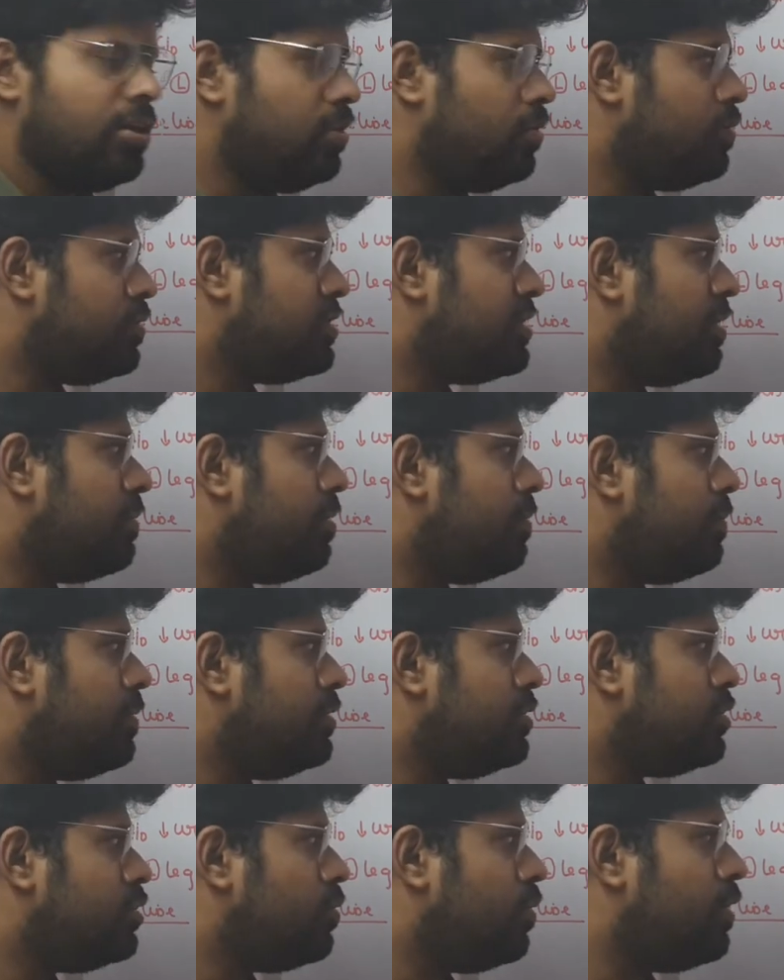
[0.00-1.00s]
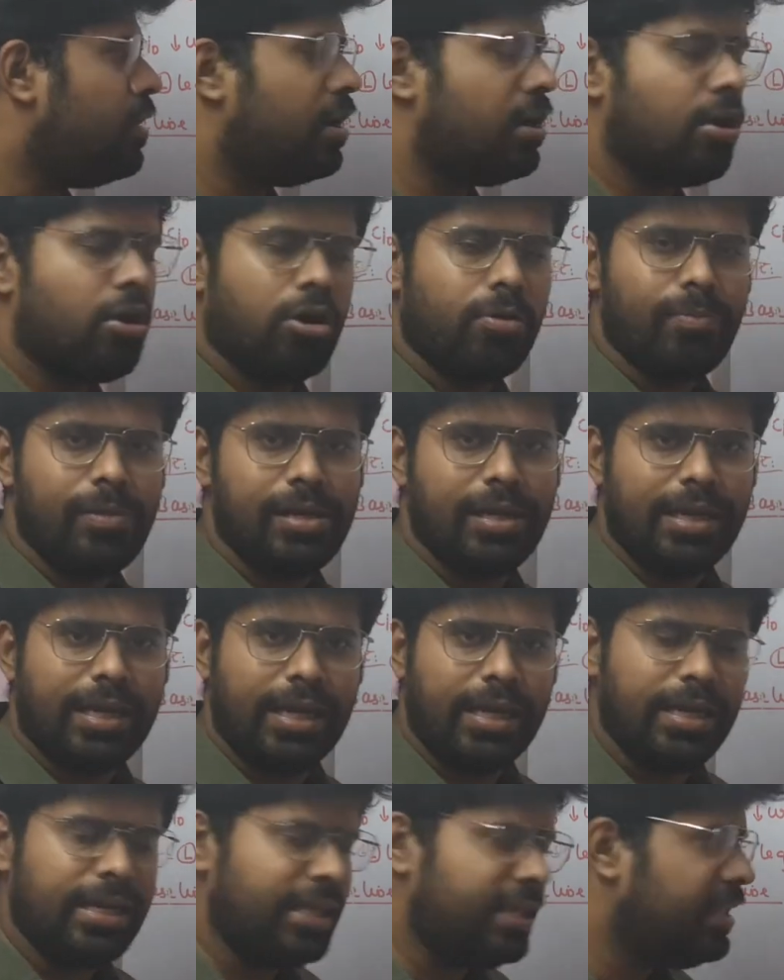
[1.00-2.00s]
USG abdomen showed a normal
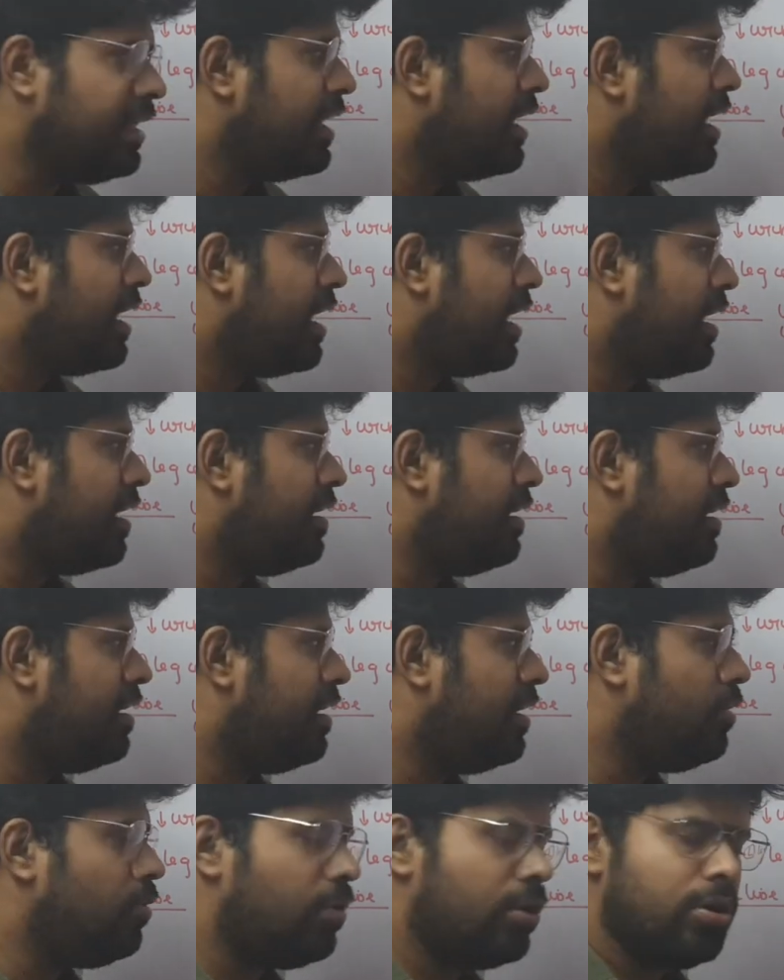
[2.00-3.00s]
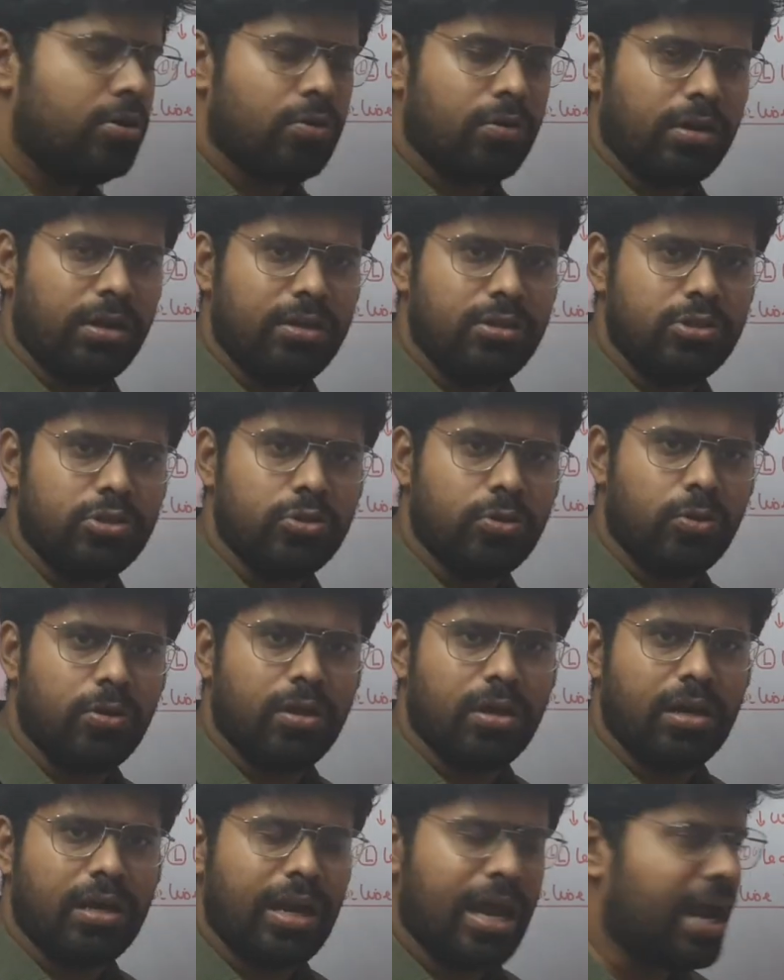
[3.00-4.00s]
kidney and uh, urine routine
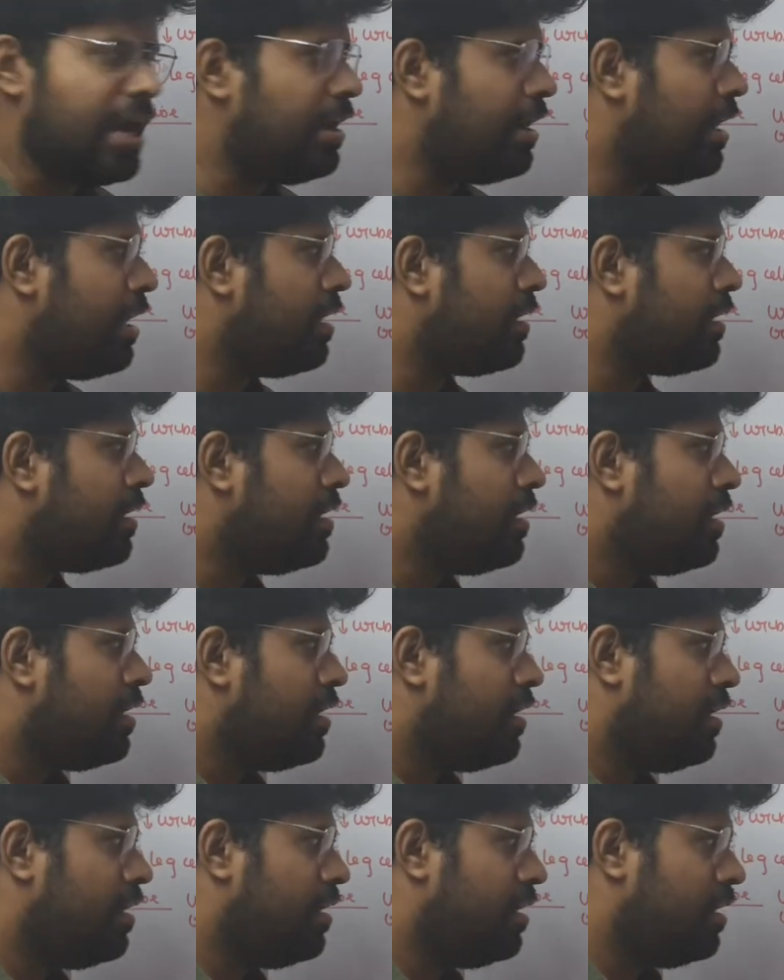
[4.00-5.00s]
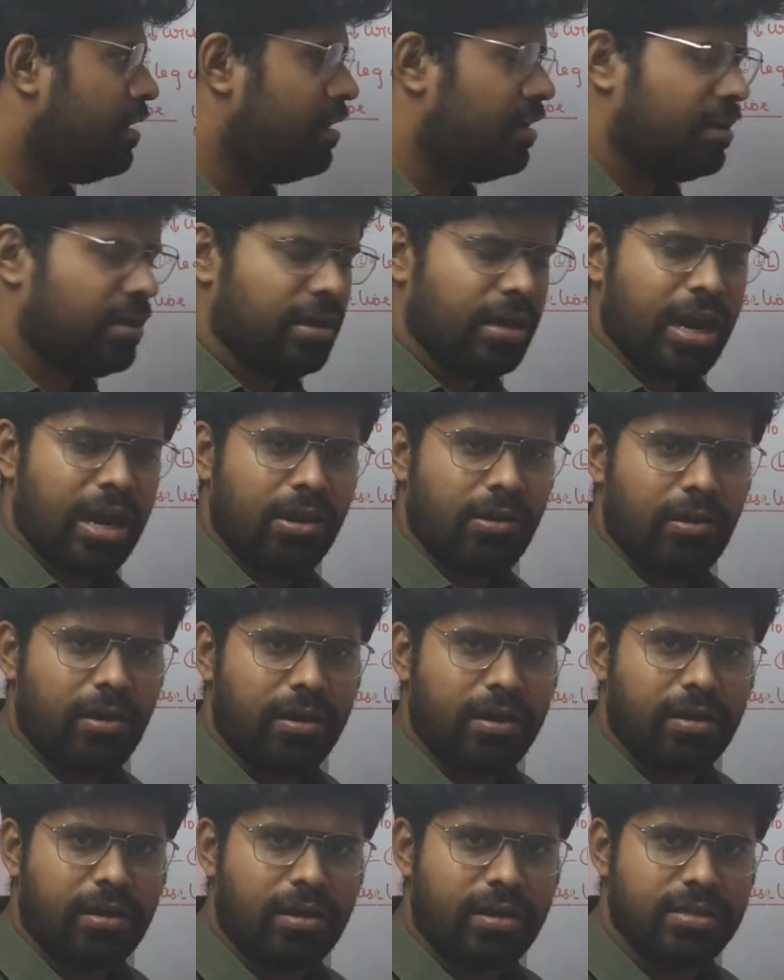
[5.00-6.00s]
showed granular uh,
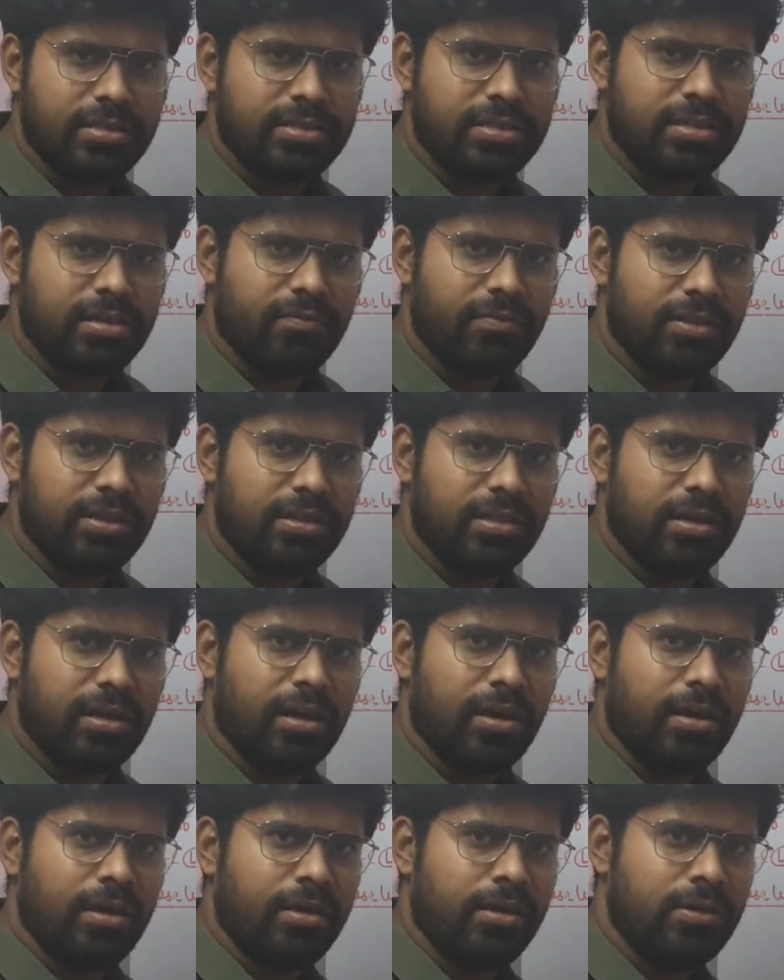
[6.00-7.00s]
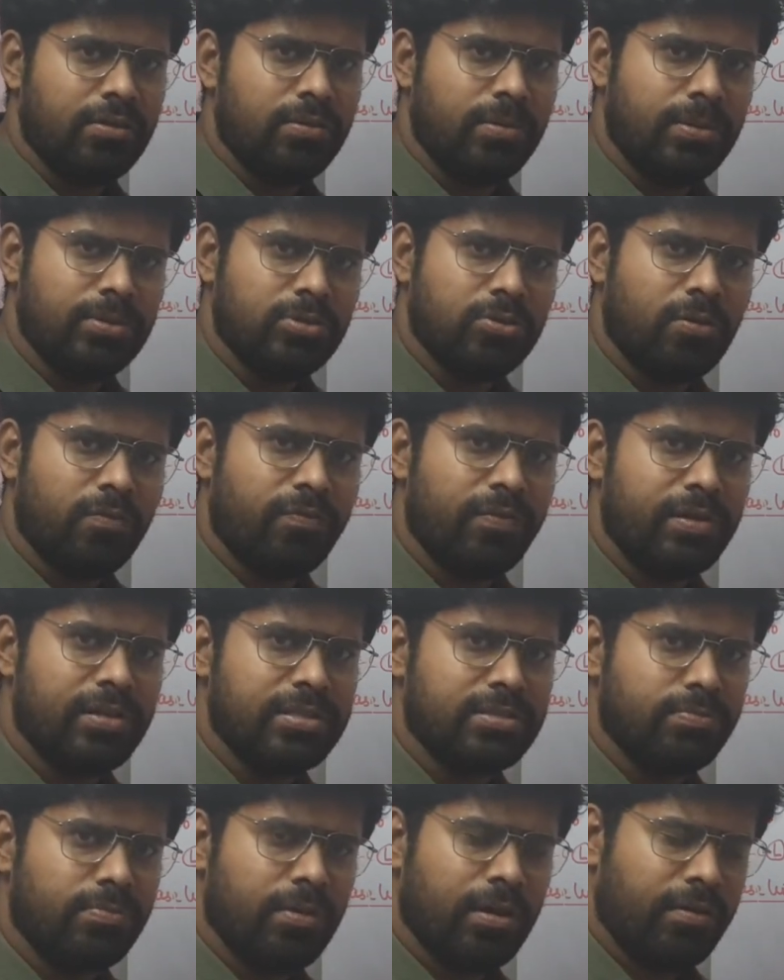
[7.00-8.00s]
granular cast with
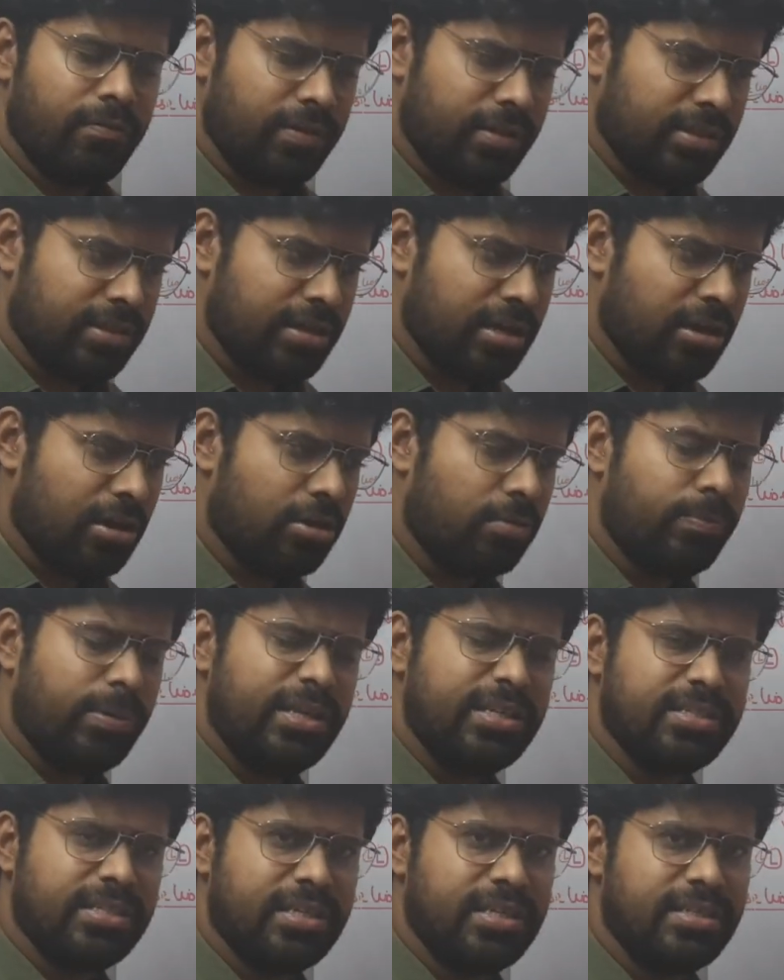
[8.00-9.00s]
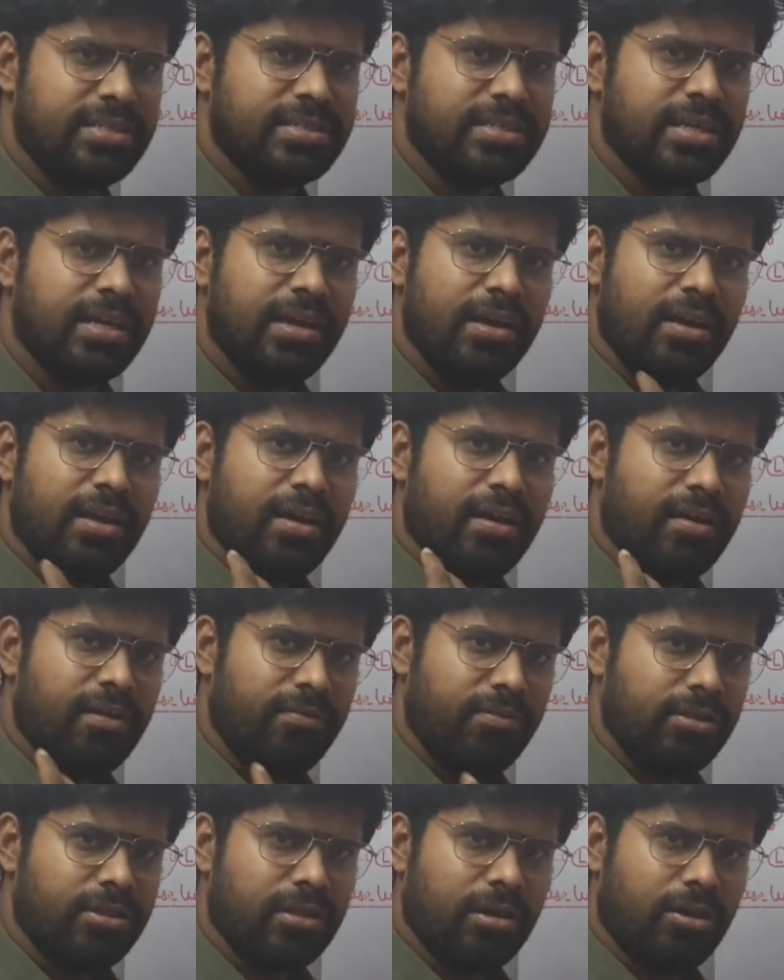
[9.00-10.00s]
eosinophils with the RBCs
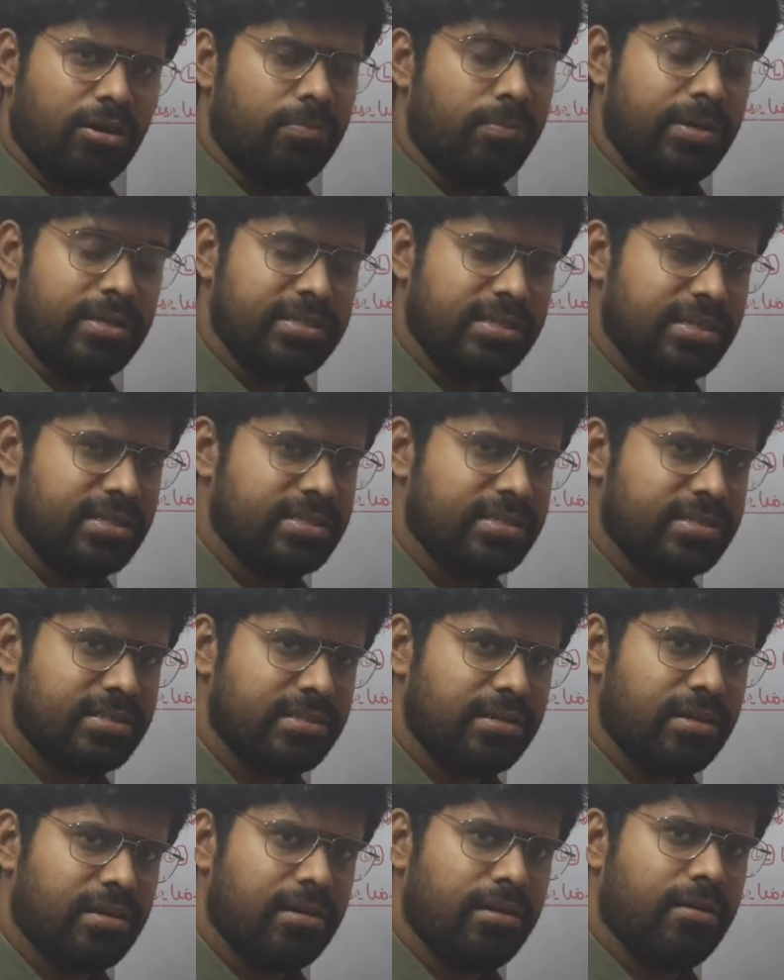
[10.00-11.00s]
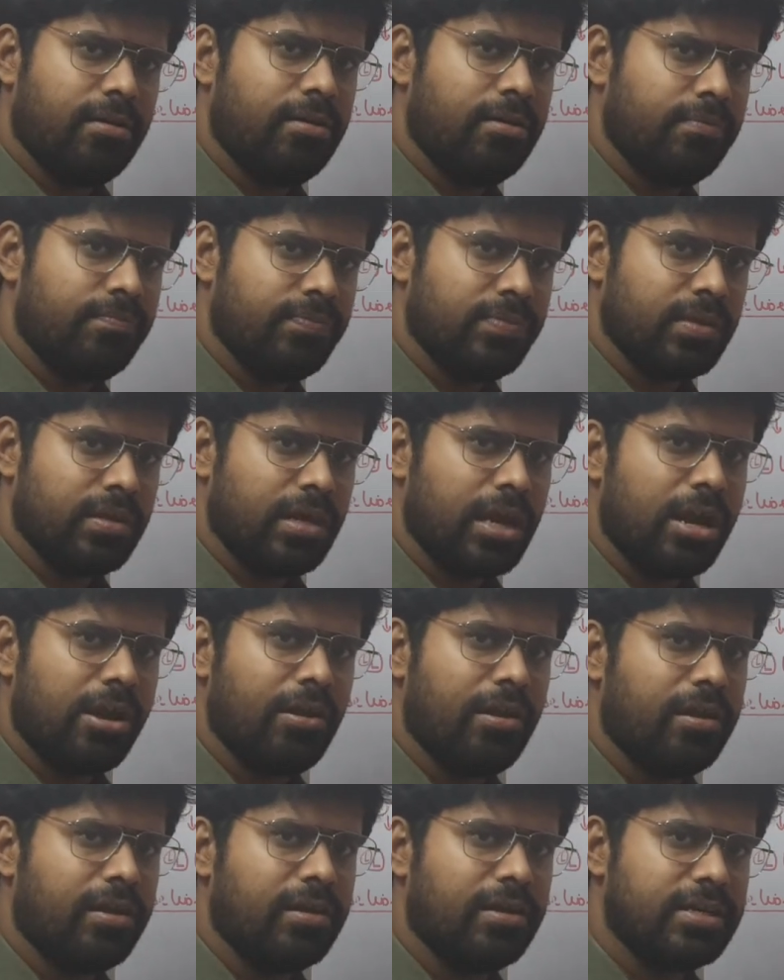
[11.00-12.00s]
with RBCs um,
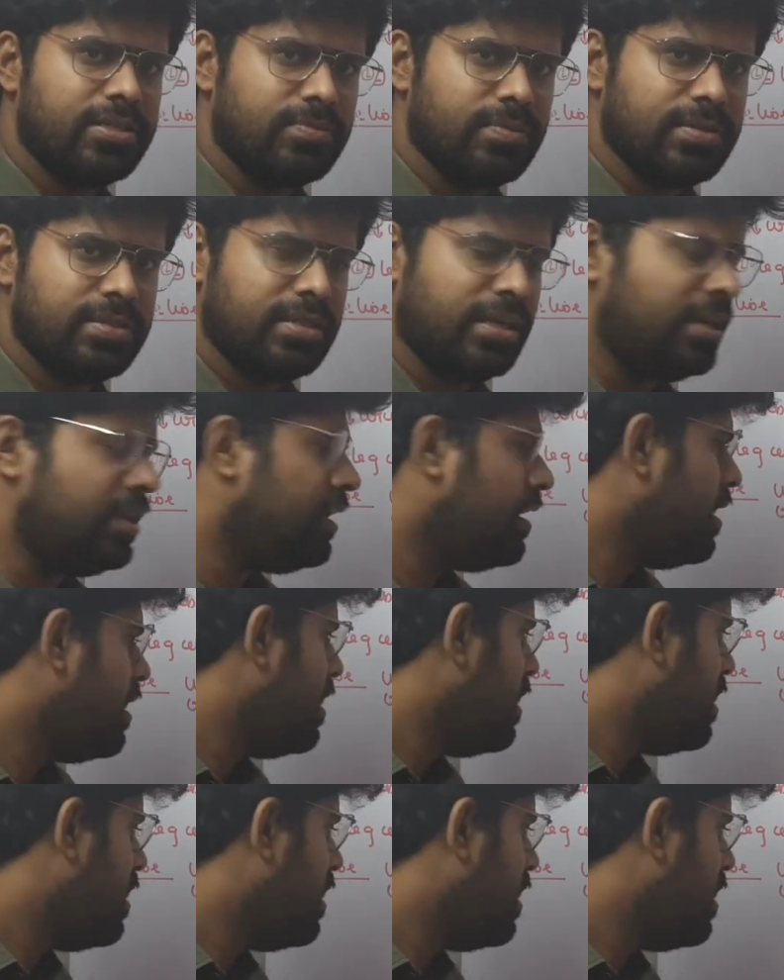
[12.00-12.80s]
granular cast was seen.